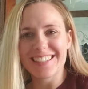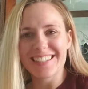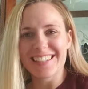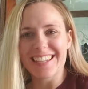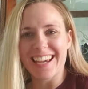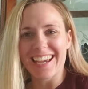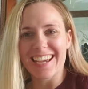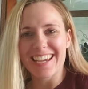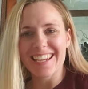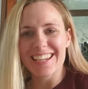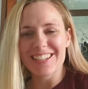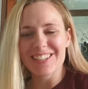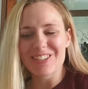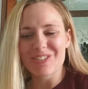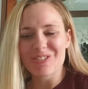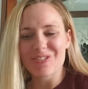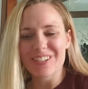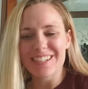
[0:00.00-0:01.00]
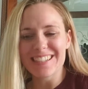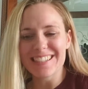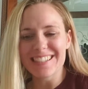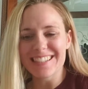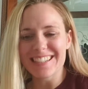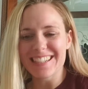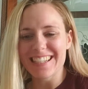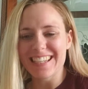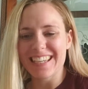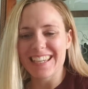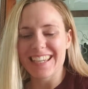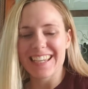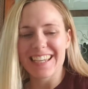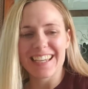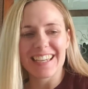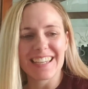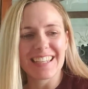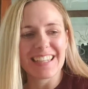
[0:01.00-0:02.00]
to day
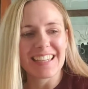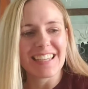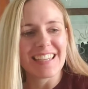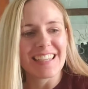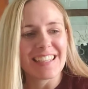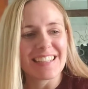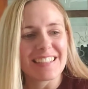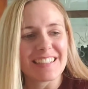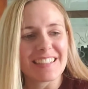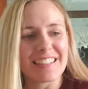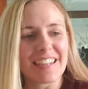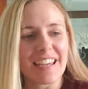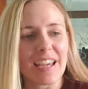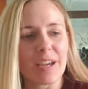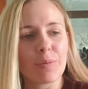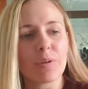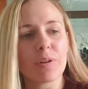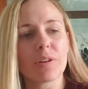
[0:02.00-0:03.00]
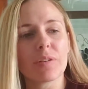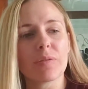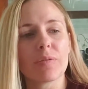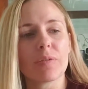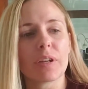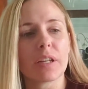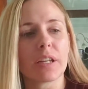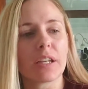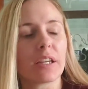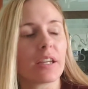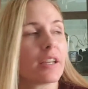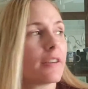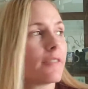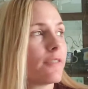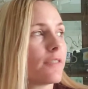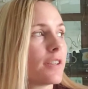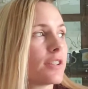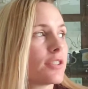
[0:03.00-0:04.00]
20. Today we're reading
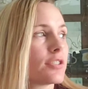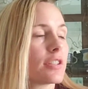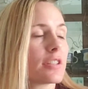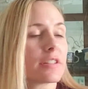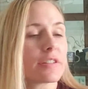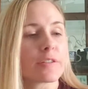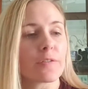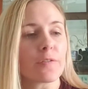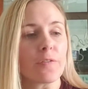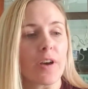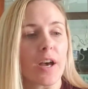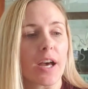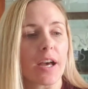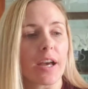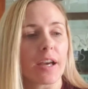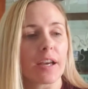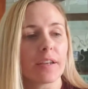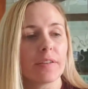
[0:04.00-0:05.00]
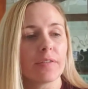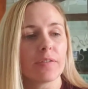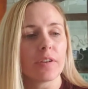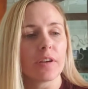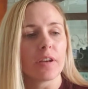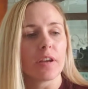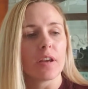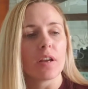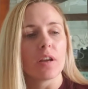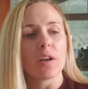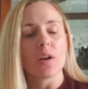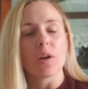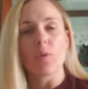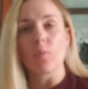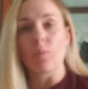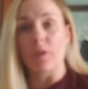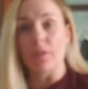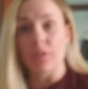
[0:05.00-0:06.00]
Ephesians 5,
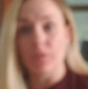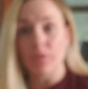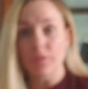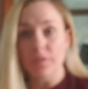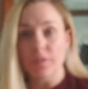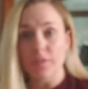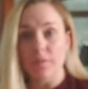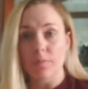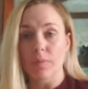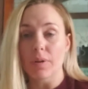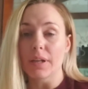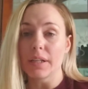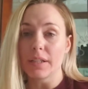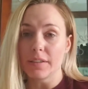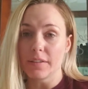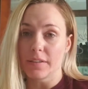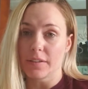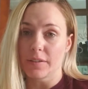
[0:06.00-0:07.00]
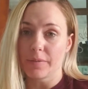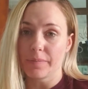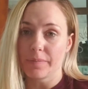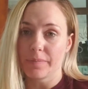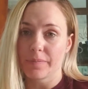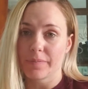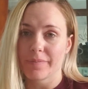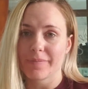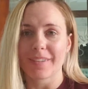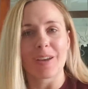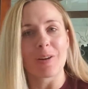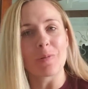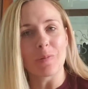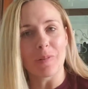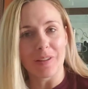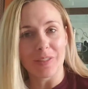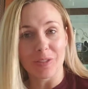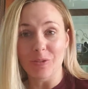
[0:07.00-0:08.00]
1 and 2,
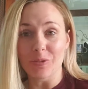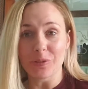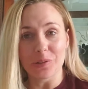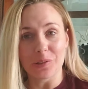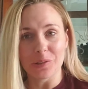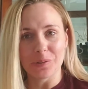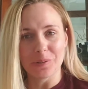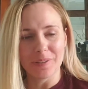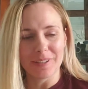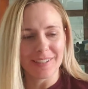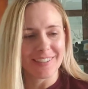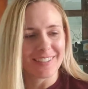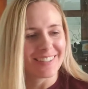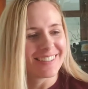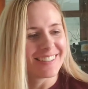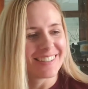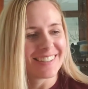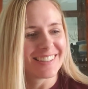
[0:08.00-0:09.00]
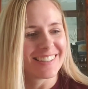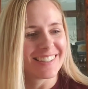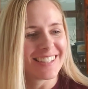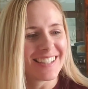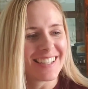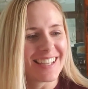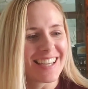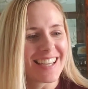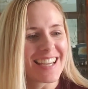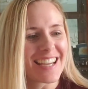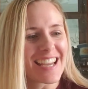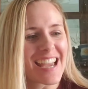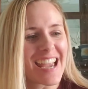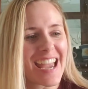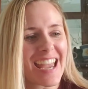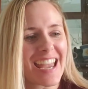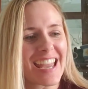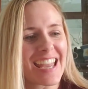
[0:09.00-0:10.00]
1 through 2,
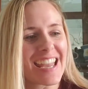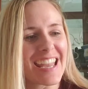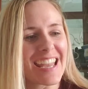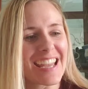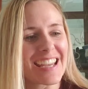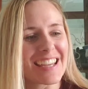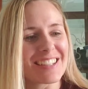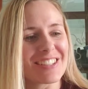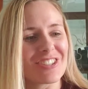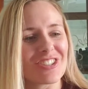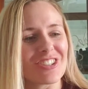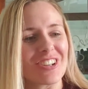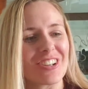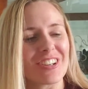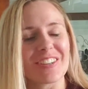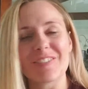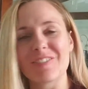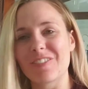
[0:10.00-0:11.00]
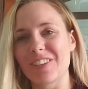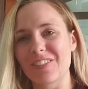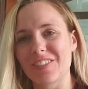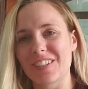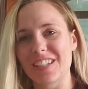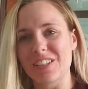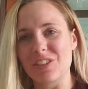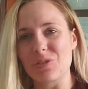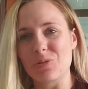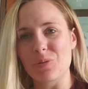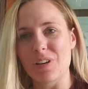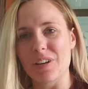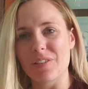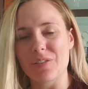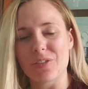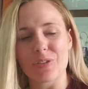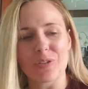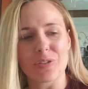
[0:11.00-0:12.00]
and John 15,
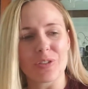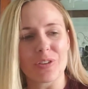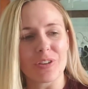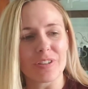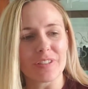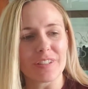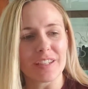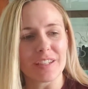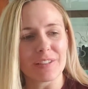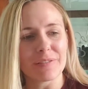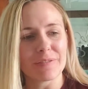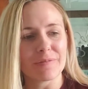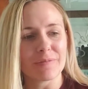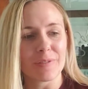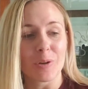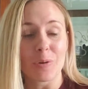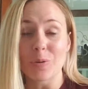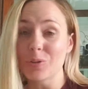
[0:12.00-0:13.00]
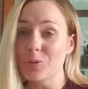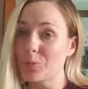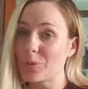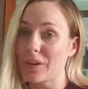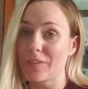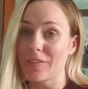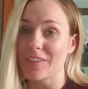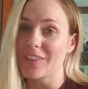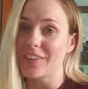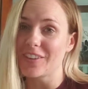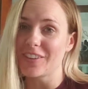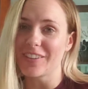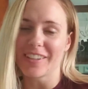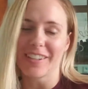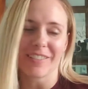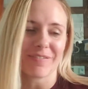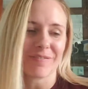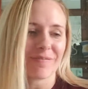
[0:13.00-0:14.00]
12 through 13, or 12 and
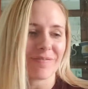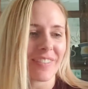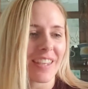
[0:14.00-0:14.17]
13.